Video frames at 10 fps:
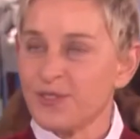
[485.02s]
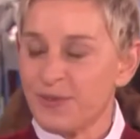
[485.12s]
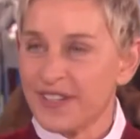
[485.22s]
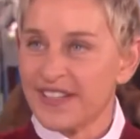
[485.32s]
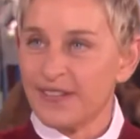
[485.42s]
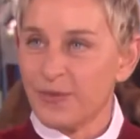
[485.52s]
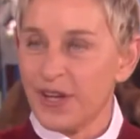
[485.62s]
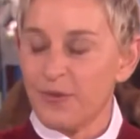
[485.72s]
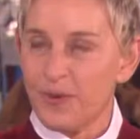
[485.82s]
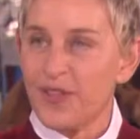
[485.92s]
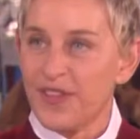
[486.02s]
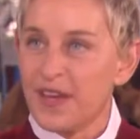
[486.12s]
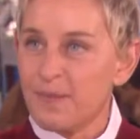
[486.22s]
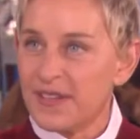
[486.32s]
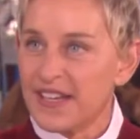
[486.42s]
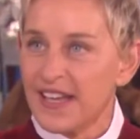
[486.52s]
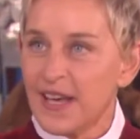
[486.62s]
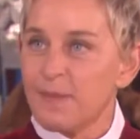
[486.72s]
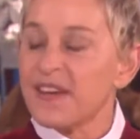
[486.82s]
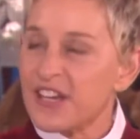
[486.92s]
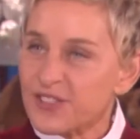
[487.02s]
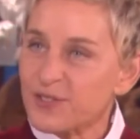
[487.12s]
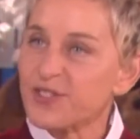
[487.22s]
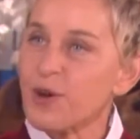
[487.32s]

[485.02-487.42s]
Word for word: moment where they're kind of given the